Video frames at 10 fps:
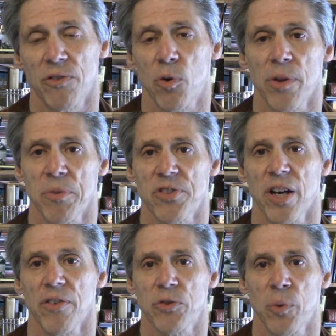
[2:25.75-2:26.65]
for
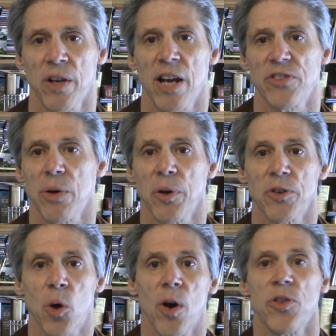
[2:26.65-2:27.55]
themselves as they were
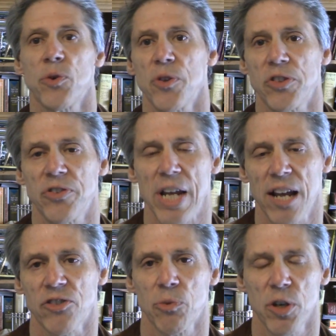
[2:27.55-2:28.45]
going through this
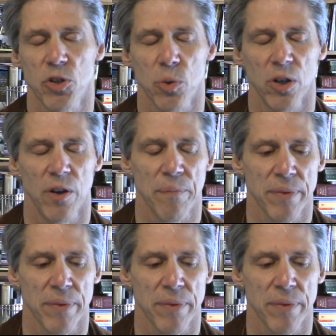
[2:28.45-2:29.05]
dance ritual.